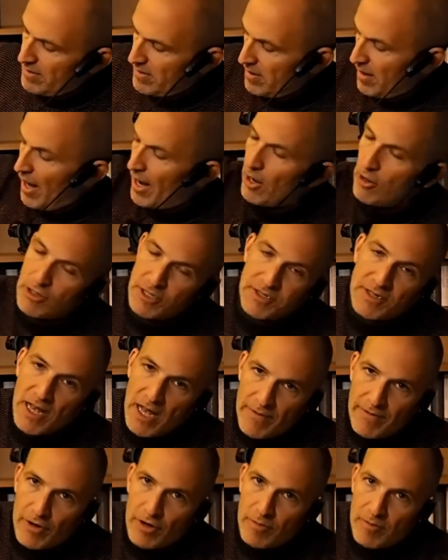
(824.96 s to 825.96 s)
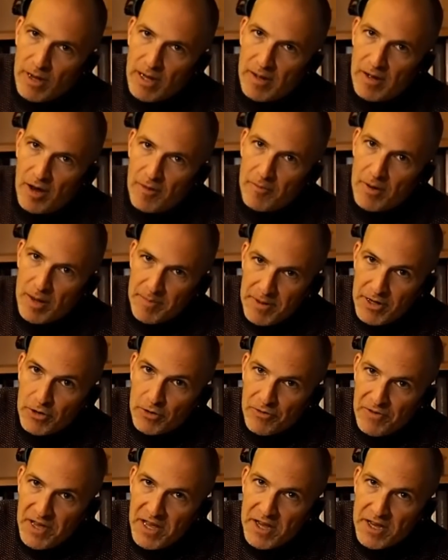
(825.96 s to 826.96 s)
I also have it on my
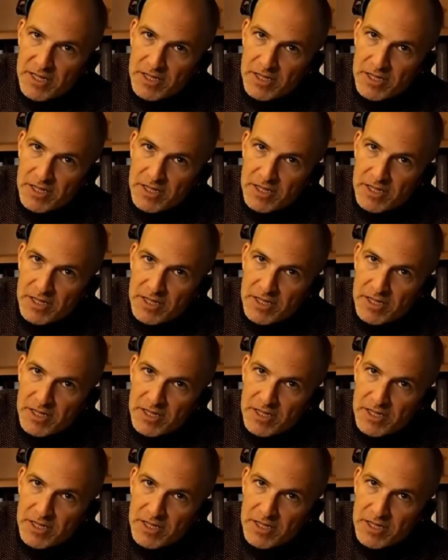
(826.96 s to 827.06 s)
BUV.